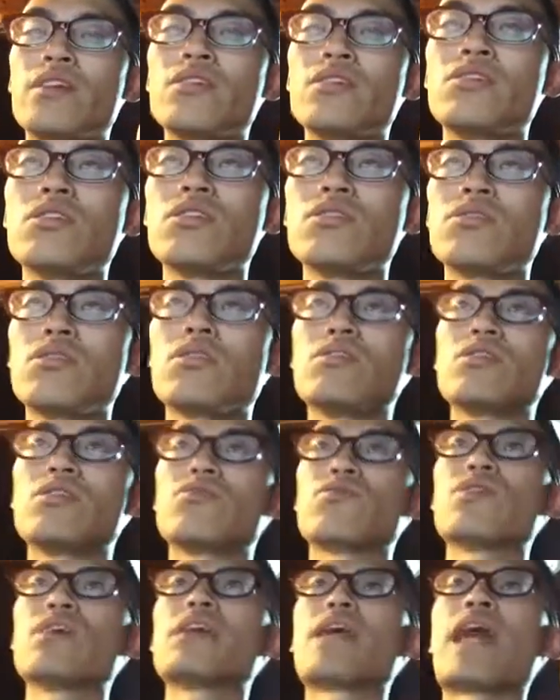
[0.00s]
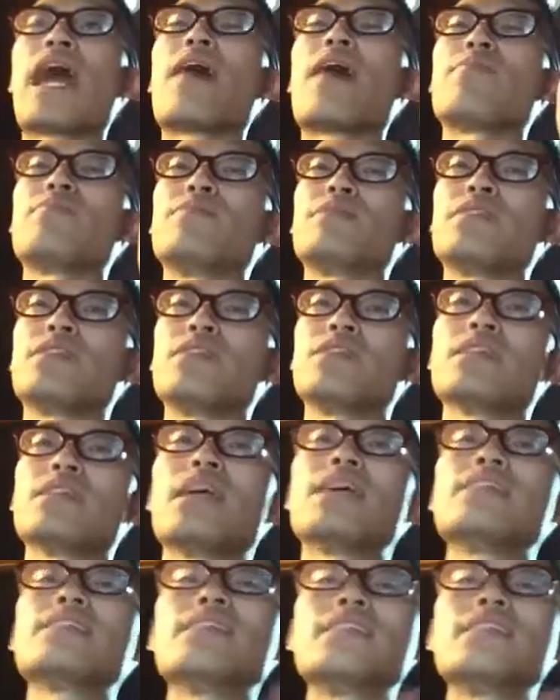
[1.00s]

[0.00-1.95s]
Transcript: So to recap, to get